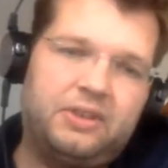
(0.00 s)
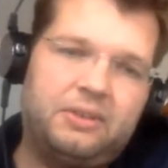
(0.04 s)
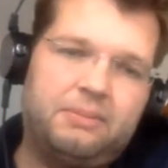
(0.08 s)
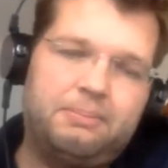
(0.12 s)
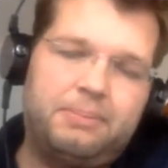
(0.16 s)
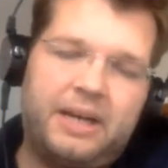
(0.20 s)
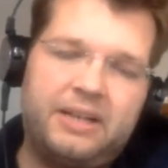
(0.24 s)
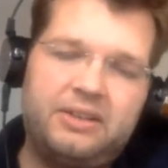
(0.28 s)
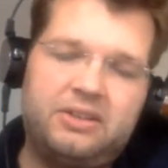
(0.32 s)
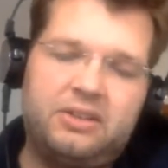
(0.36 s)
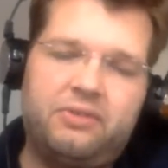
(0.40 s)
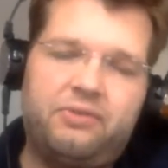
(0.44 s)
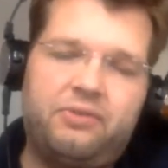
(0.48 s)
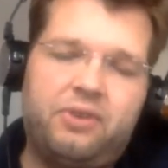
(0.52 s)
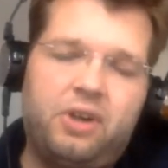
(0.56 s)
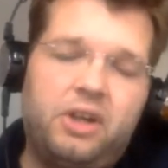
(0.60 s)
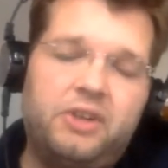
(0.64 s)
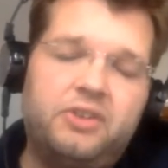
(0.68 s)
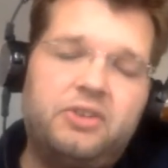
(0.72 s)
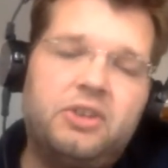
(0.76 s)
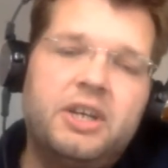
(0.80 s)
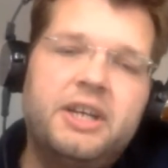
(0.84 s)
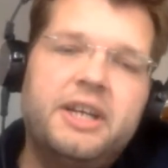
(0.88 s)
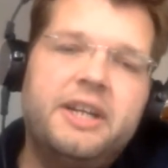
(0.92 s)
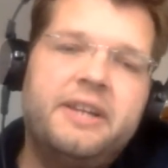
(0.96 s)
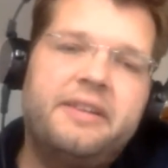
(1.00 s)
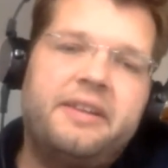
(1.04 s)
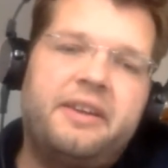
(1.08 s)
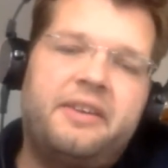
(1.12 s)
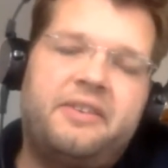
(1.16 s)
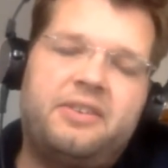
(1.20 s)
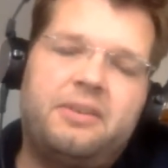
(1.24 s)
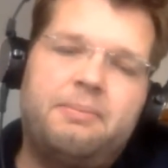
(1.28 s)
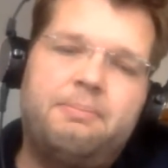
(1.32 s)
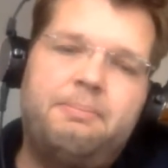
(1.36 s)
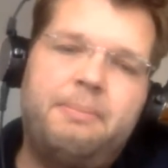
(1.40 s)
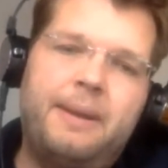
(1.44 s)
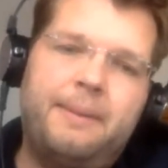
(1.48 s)
And by default,
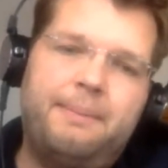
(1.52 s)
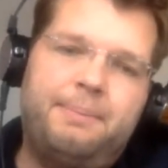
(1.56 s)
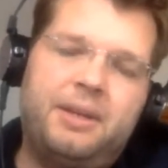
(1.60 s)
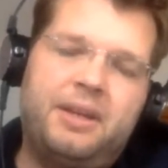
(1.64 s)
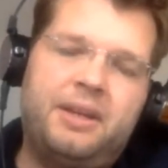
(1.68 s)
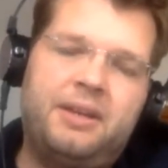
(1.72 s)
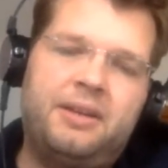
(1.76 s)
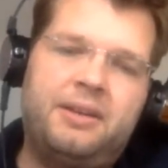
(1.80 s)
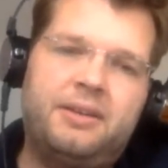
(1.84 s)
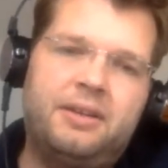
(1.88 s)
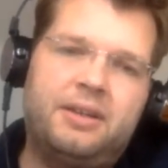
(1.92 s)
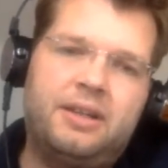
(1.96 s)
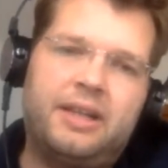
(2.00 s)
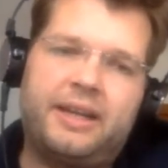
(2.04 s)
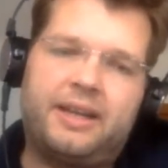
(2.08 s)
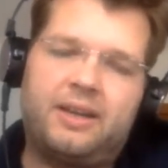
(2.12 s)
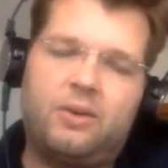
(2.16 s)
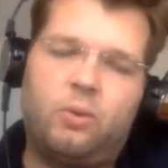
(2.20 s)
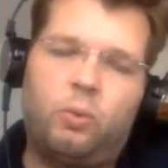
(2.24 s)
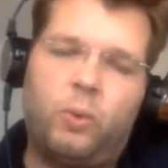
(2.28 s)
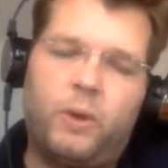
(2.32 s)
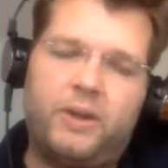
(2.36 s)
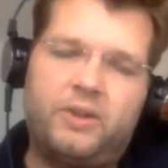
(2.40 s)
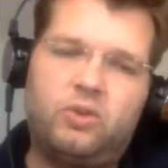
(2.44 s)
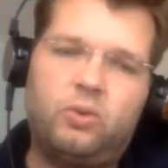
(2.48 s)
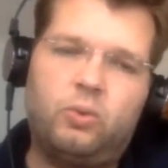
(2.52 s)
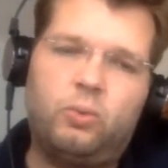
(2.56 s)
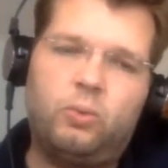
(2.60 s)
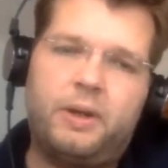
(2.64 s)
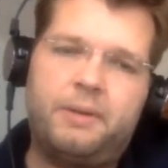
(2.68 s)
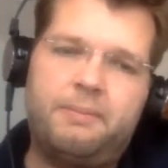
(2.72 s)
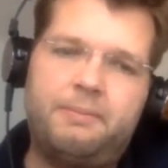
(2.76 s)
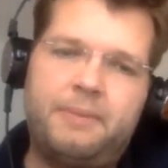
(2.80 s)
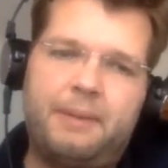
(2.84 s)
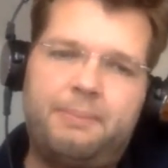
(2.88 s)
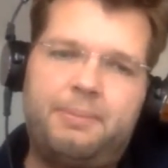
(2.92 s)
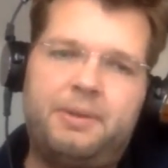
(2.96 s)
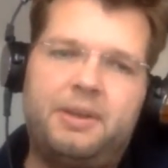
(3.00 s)
there's a mapping, like a
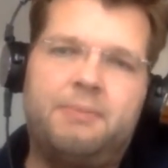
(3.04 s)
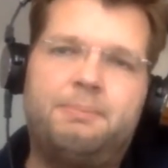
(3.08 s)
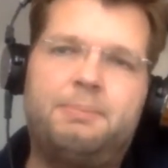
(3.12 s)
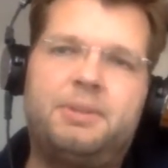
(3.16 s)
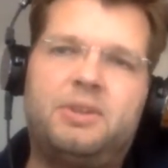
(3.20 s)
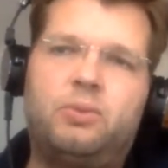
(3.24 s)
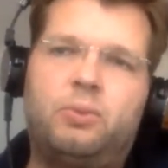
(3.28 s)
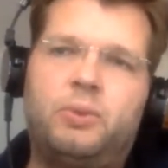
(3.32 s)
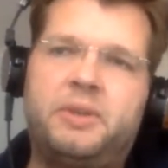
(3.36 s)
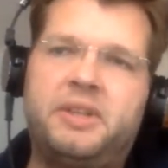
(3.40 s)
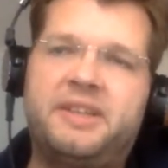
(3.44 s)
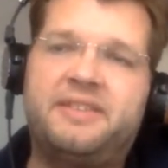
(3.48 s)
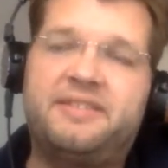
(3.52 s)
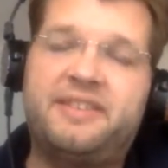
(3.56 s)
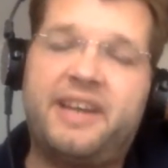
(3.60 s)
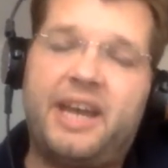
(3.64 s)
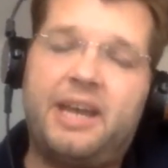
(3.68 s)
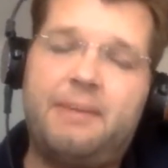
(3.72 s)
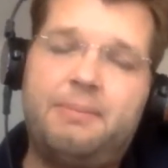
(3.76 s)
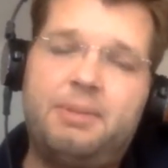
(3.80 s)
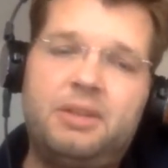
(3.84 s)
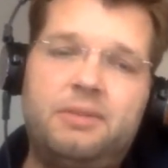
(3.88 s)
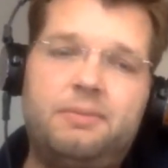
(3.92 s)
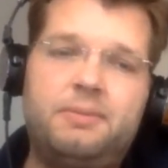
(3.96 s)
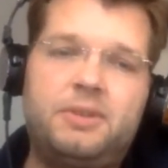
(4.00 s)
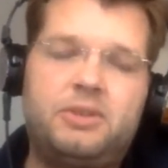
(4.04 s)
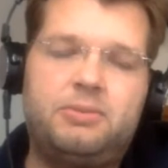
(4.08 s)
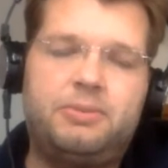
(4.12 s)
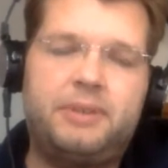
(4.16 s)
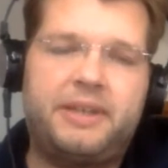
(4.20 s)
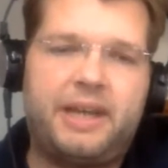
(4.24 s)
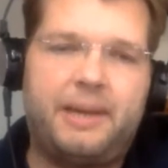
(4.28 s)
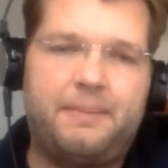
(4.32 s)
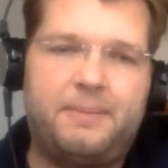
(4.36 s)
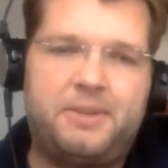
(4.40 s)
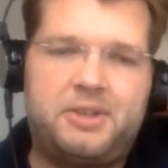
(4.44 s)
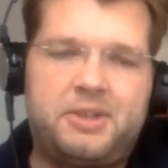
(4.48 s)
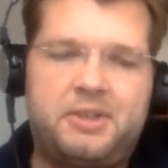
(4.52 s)
one-to-one mapping between a table, which we
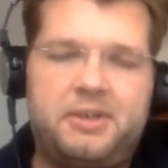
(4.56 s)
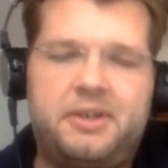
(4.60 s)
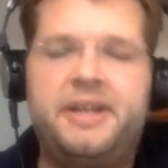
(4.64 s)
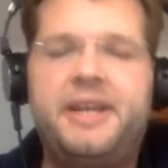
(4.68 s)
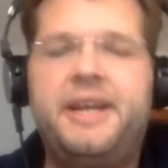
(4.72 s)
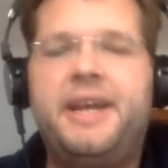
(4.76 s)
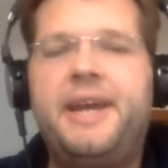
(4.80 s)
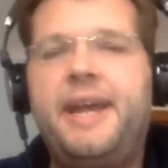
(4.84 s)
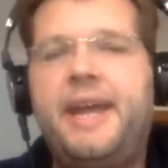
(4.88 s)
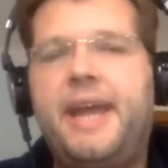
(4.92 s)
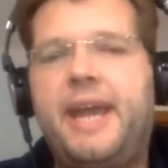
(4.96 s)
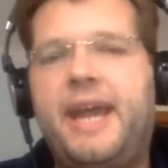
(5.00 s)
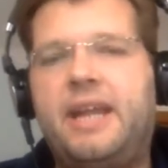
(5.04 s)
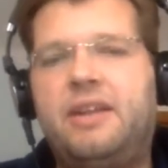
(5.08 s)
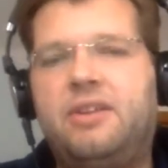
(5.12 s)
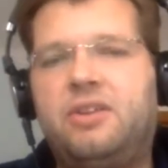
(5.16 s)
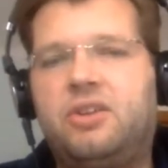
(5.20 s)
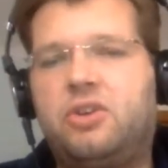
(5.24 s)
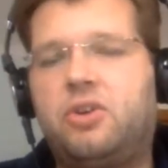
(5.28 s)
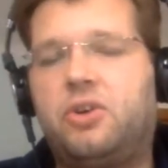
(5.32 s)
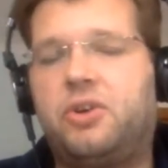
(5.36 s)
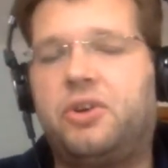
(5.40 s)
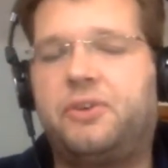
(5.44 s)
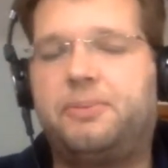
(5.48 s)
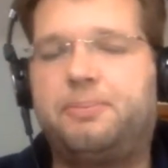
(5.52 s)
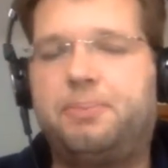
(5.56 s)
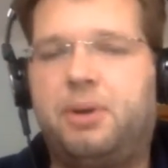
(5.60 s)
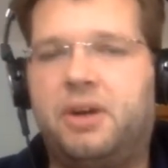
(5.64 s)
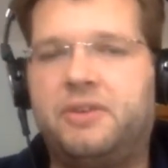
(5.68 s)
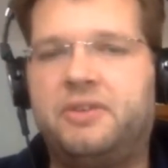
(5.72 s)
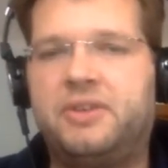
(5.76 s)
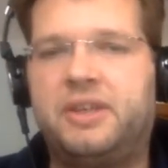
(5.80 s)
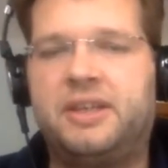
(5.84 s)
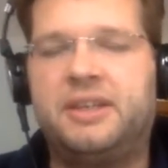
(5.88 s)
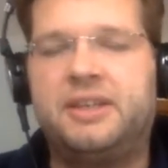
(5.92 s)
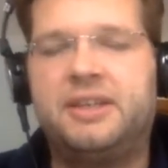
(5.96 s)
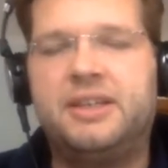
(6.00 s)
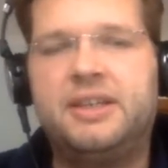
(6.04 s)
capture, and the
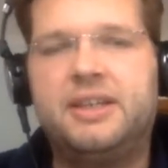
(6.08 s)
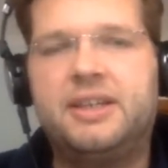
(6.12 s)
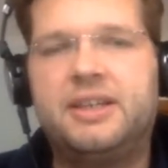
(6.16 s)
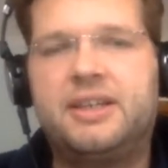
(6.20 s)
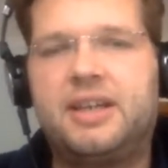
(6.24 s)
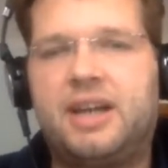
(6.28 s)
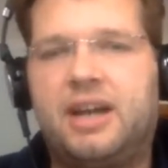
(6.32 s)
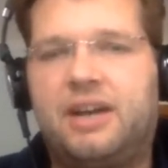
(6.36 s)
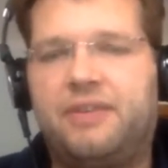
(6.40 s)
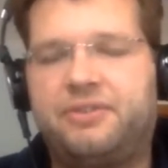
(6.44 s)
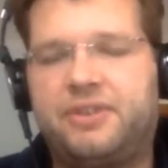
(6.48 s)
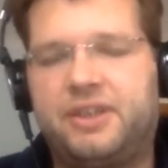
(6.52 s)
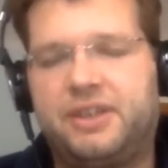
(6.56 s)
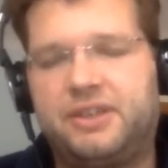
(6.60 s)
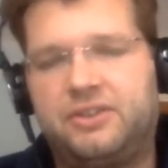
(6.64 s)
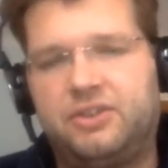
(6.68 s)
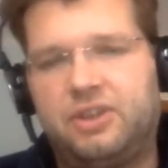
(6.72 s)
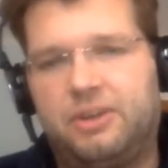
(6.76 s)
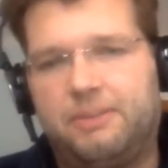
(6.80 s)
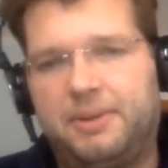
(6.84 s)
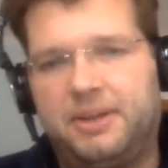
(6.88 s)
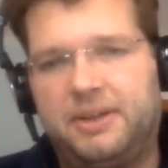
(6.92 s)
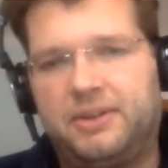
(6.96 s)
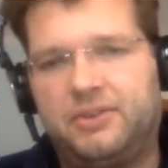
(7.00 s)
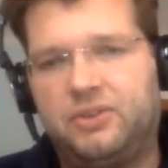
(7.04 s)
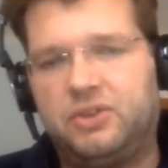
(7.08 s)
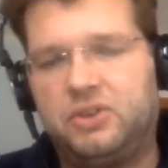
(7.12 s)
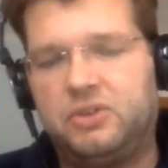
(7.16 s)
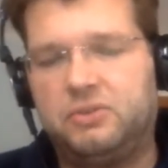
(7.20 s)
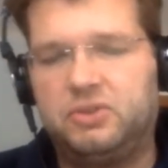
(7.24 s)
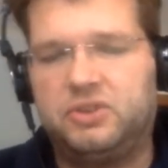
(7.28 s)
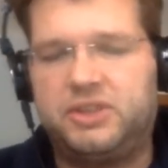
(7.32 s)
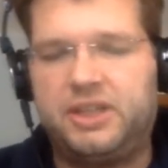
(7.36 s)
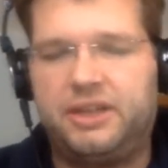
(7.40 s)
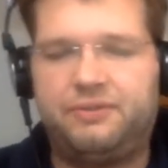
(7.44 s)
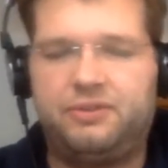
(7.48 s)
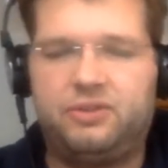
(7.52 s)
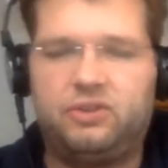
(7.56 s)
corresponding Kafka topic. So you
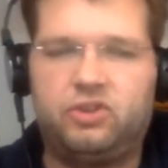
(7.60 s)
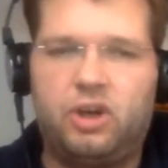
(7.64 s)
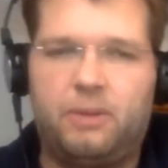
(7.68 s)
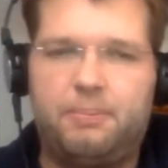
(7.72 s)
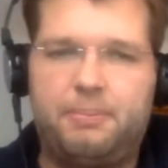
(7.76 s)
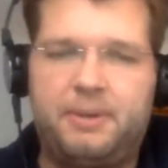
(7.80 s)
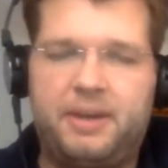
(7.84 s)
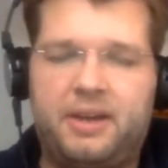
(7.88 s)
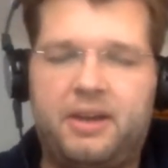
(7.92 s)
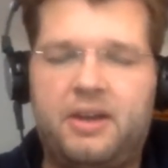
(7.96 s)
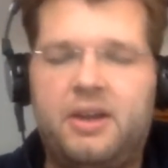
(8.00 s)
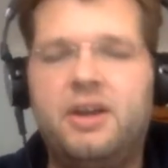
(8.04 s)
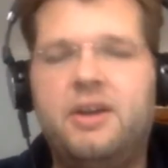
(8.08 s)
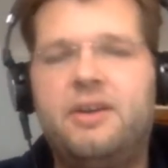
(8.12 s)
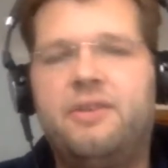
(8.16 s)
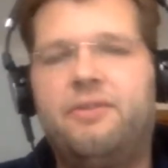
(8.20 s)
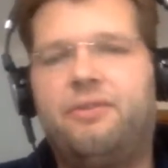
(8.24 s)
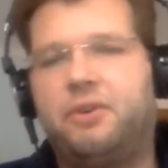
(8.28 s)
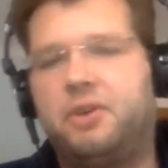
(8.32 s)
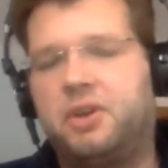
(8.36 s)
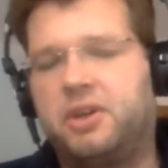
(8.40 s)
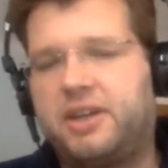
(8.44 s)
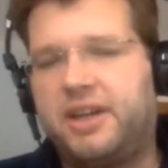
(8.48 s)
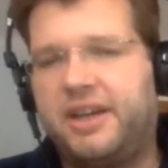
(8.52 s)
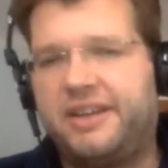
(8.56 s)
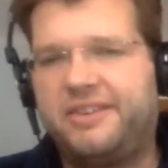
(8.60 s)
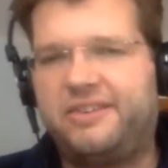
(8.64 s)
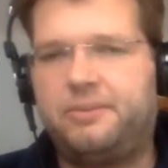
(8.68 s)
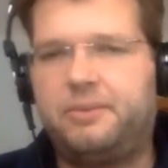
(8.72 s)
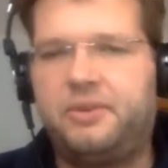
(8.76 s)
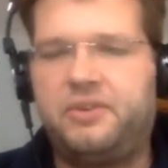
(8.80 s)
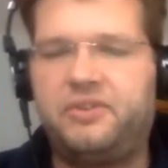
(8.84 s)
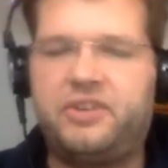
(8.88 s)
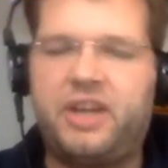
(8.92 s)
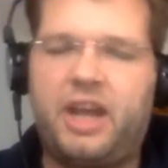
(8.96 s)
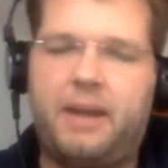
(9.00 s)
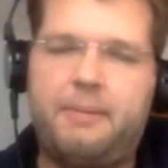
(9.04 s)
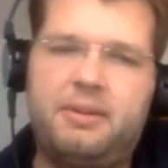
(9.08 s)
would have a topic for your
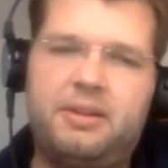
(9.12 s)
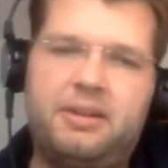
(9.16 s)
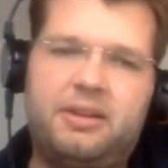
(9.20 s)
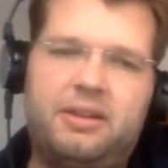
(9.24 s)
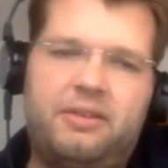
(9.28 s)
customers table,